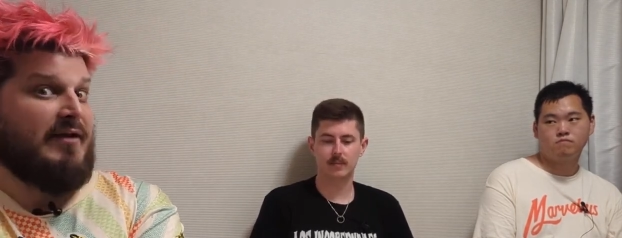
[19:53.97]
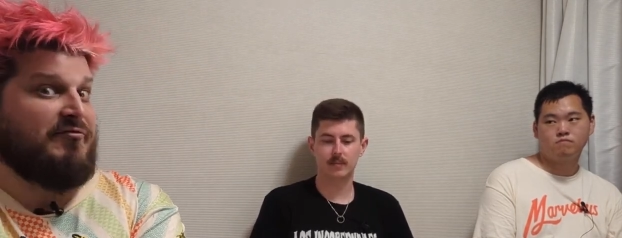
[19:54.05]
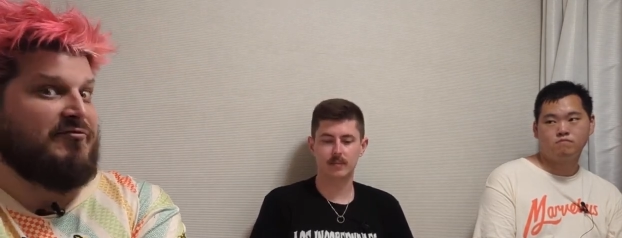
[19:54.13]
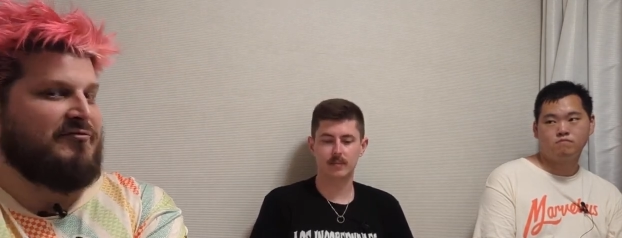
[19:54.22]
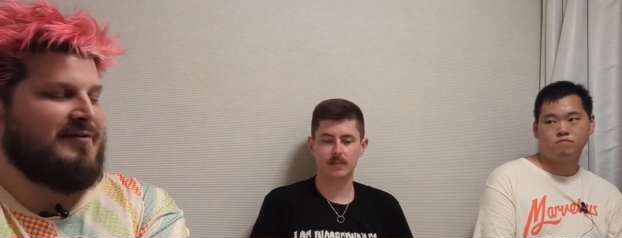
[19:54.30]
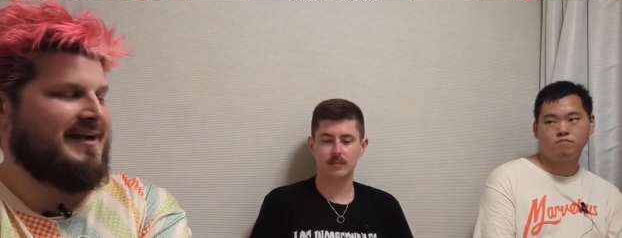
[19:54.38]

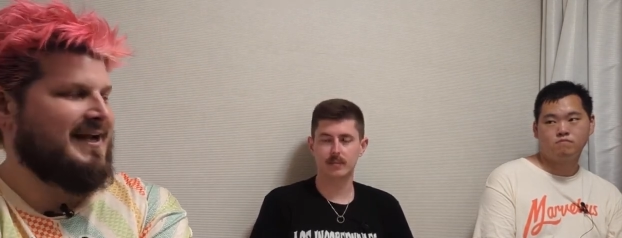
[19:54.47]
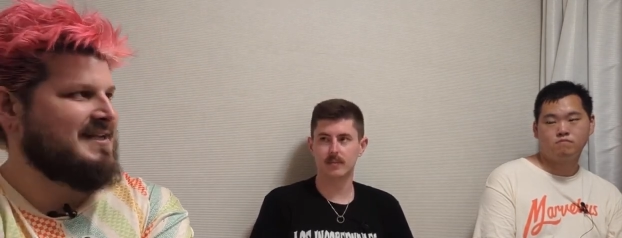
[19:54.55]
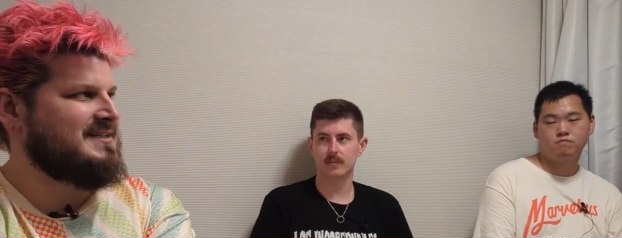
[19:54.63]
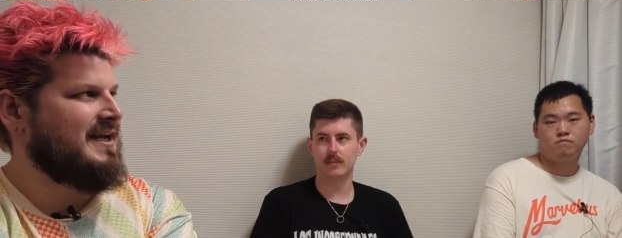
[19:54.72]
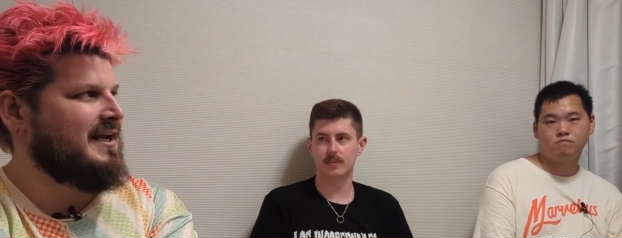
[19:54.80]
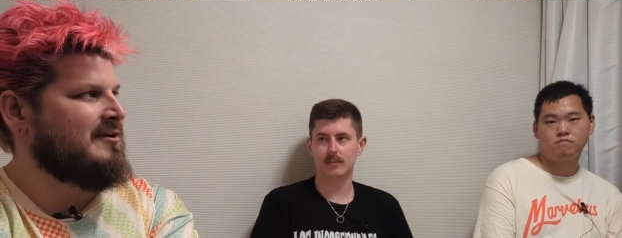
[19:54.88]
Speaker 1: if it
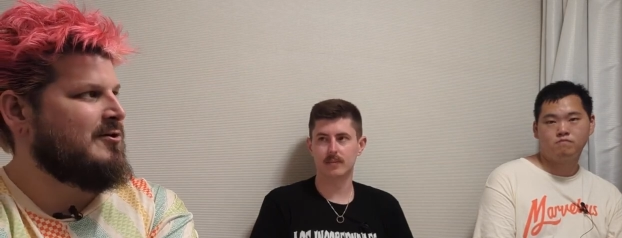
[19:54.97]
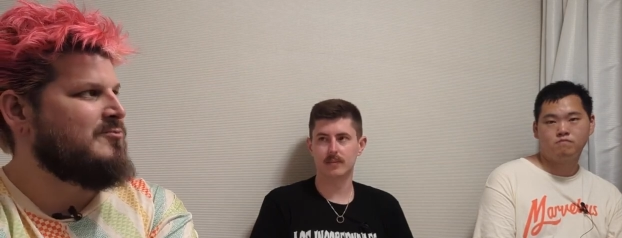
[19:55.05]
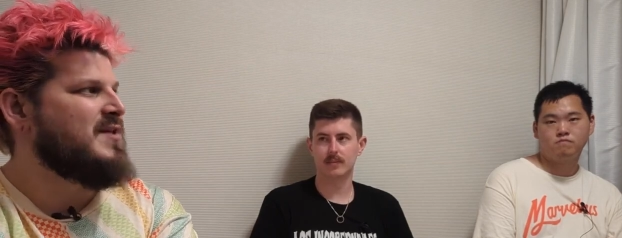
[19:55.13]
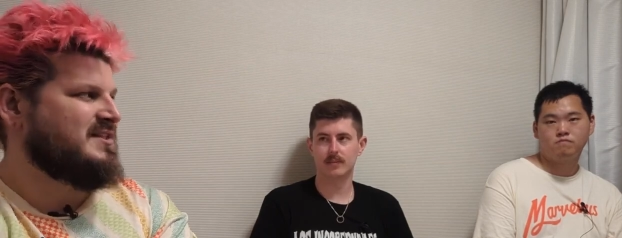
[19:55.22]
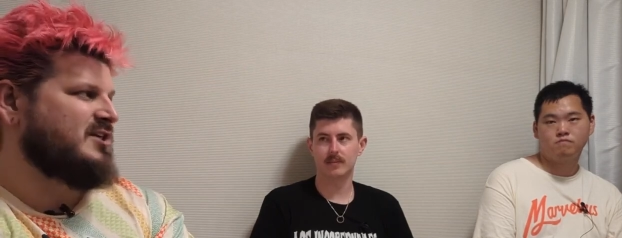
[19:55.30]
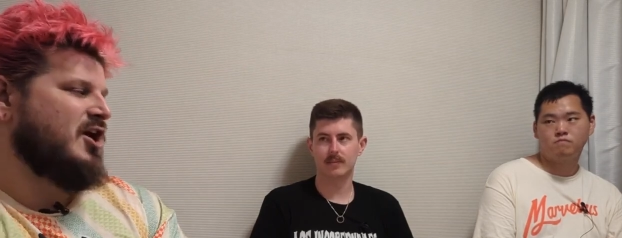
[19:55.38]
gets hit.
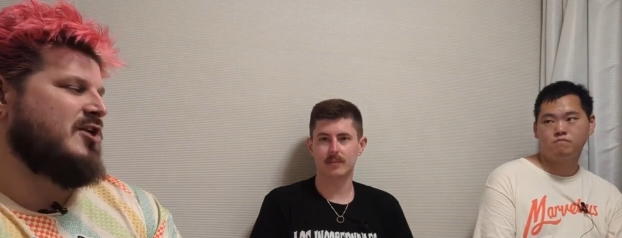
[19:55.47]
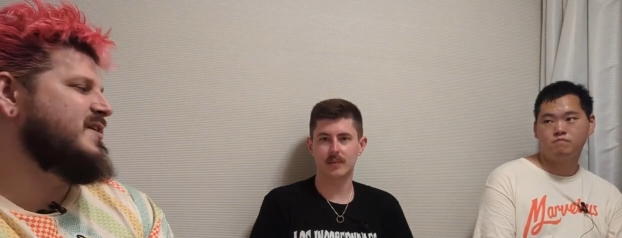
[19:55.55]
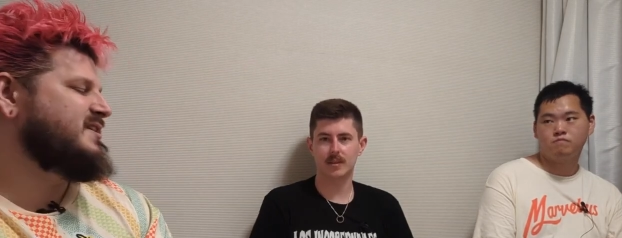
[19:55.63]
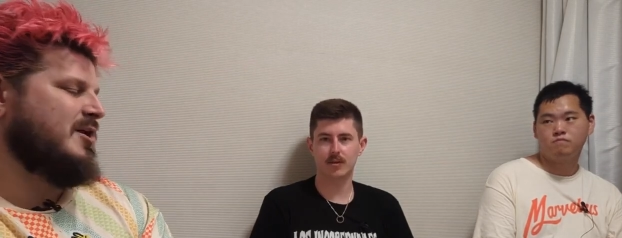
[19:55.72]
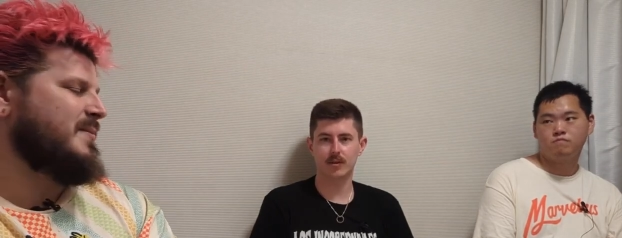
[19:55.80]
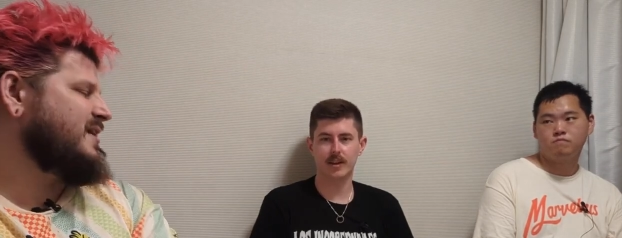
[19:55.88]
There's
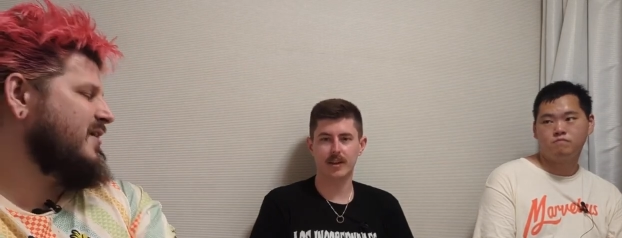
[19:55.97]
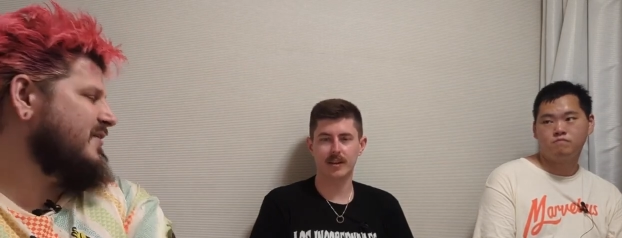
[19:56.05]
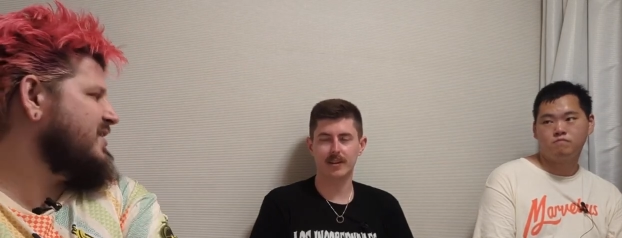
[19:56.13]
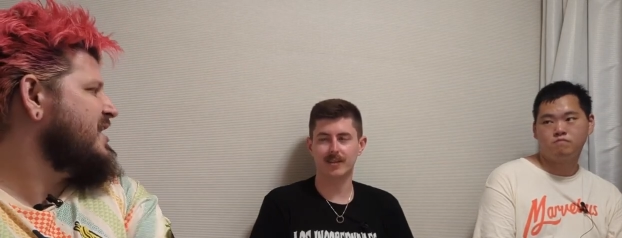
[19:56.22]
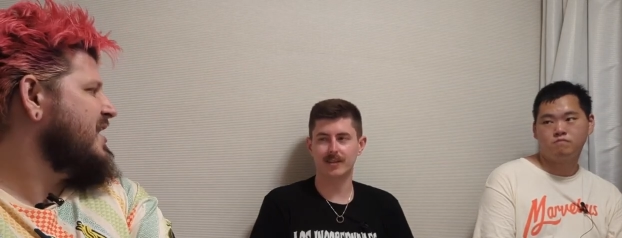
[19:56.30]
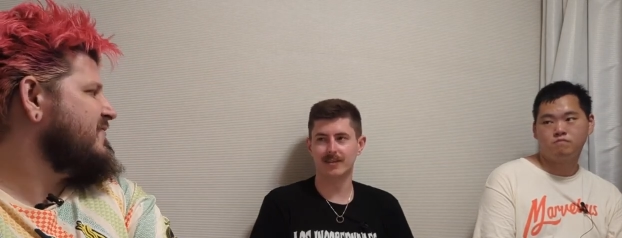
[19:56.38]
gonna there's gonna be
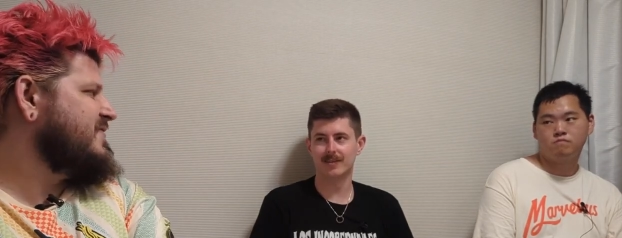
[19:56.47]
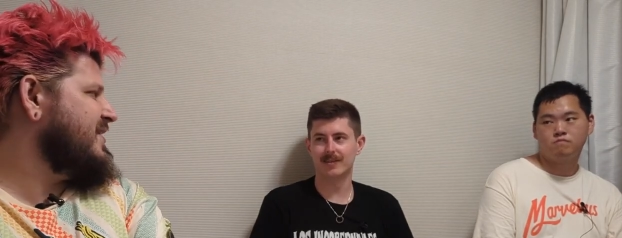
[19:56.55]
another